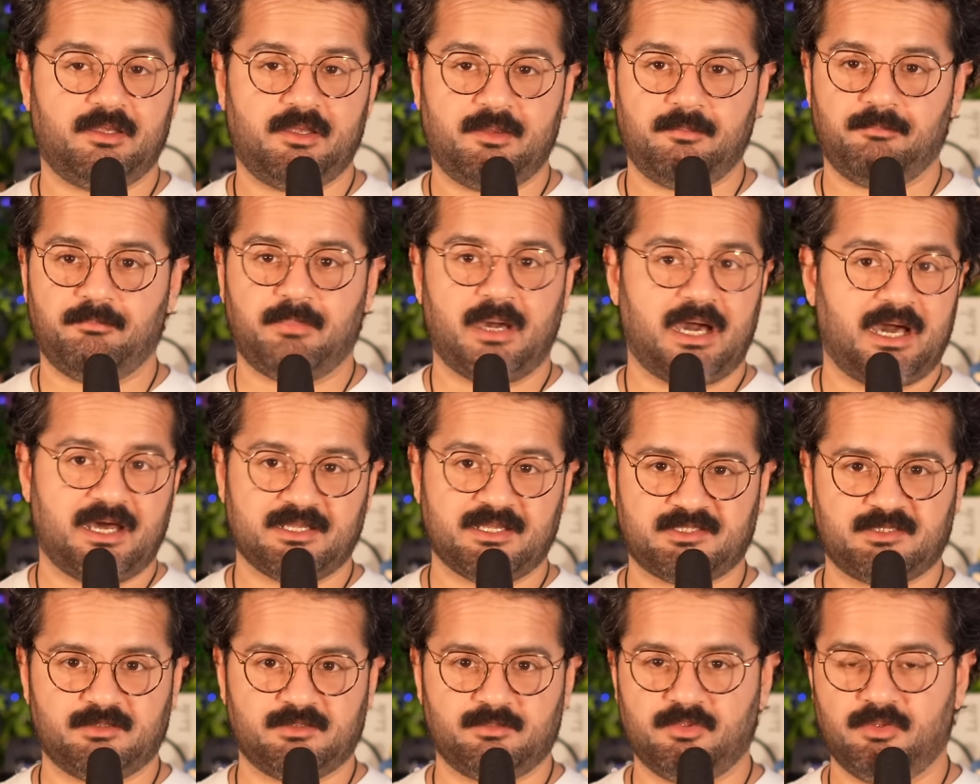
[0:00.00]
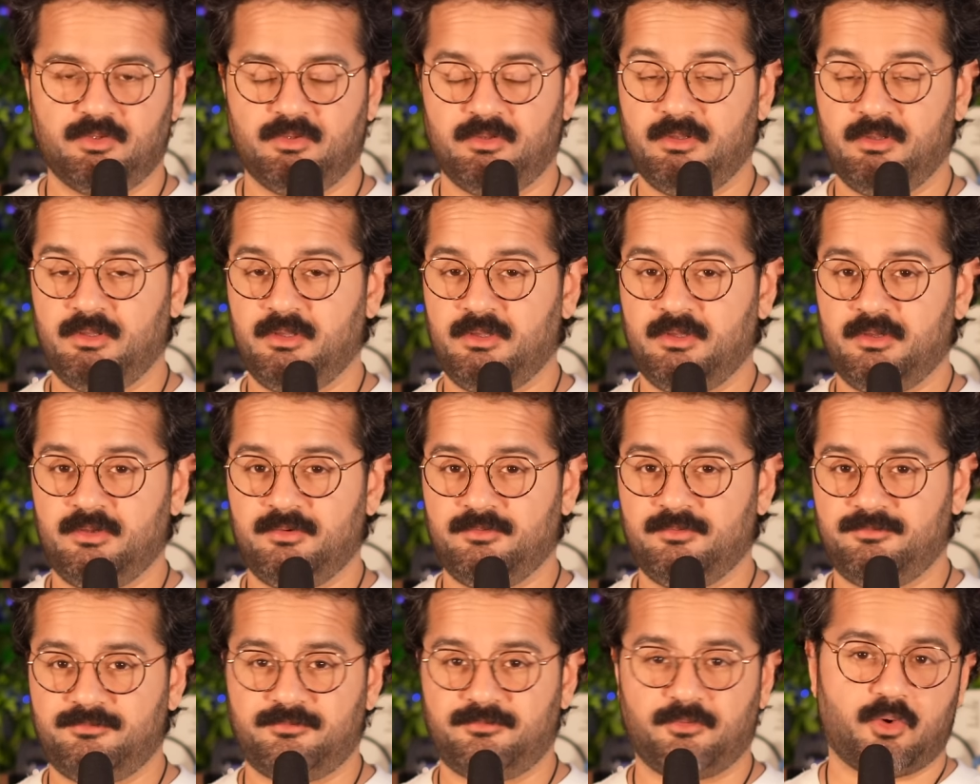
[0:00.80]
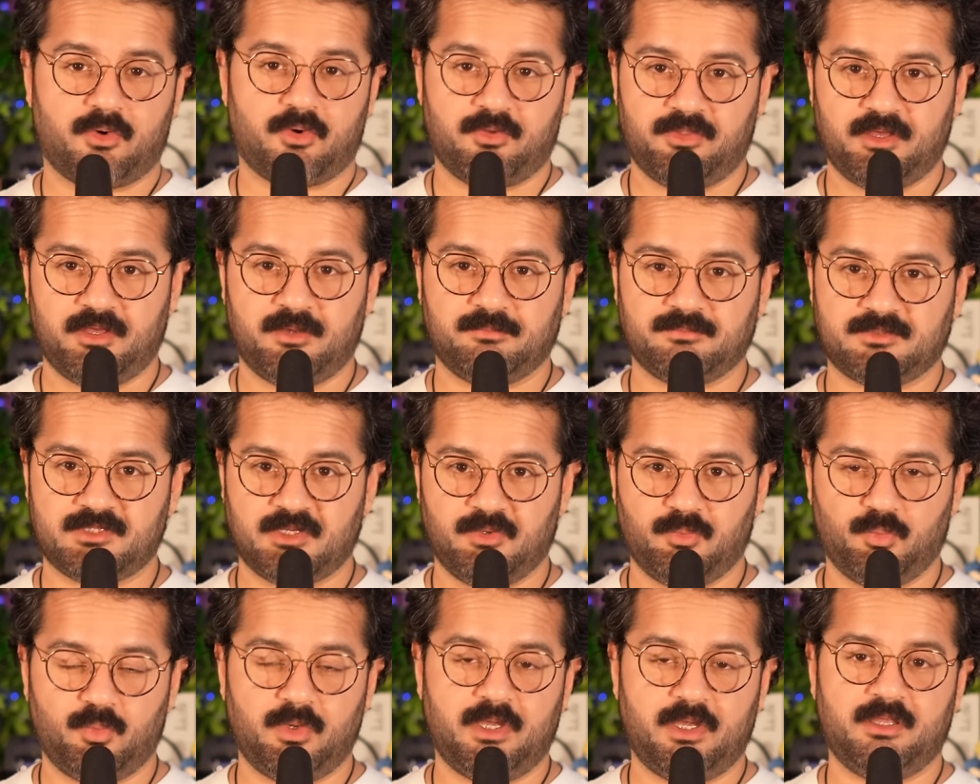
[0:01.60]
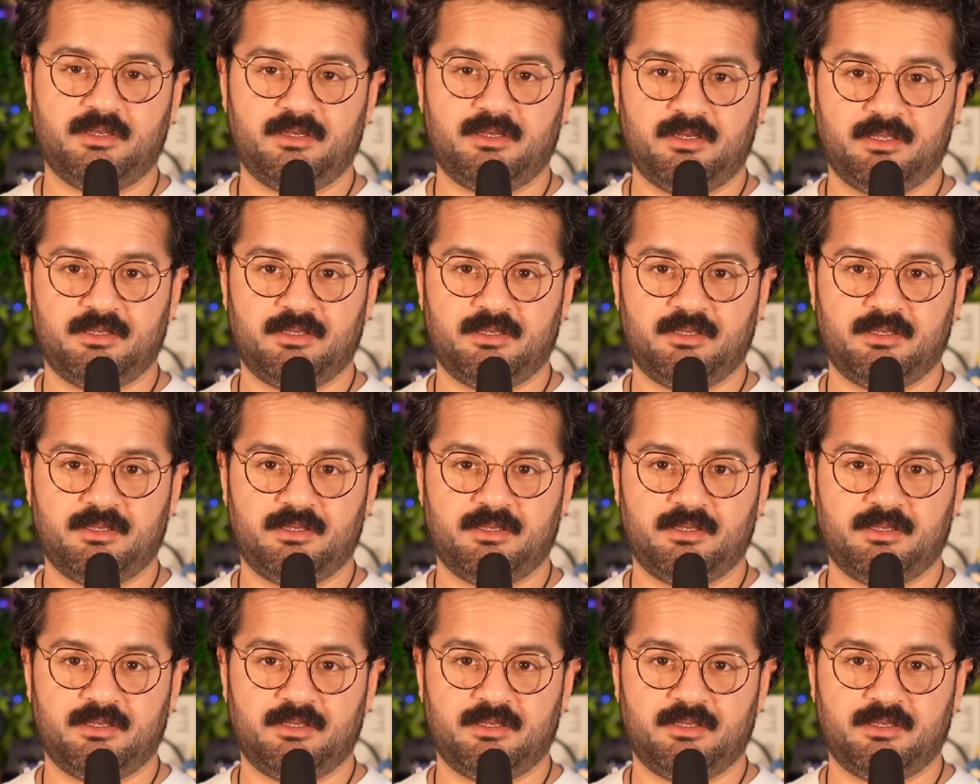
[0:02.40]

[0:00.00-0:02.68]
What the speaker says: impossible for them to win.